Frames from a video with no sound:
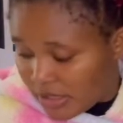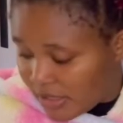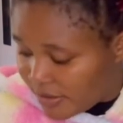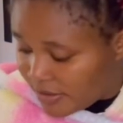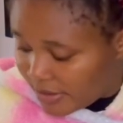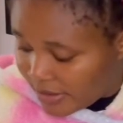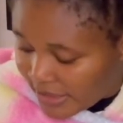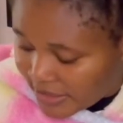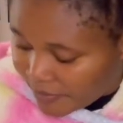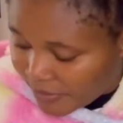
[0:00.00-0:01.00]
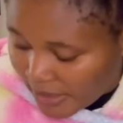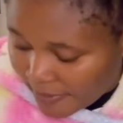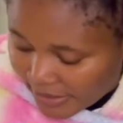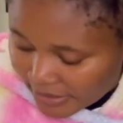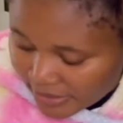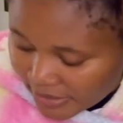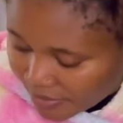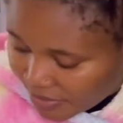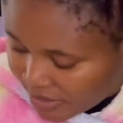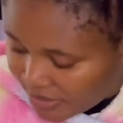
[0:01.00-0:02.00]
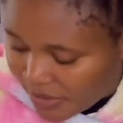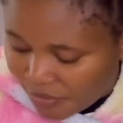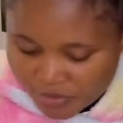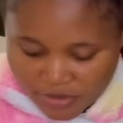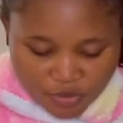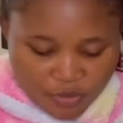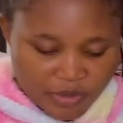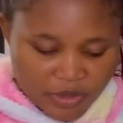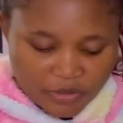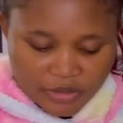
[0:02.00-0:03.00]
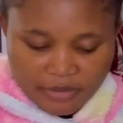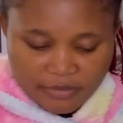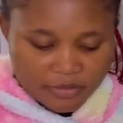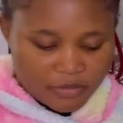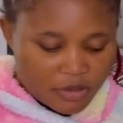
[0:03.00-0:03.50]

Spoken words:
it's getting bigger by the day. But that was so big on him.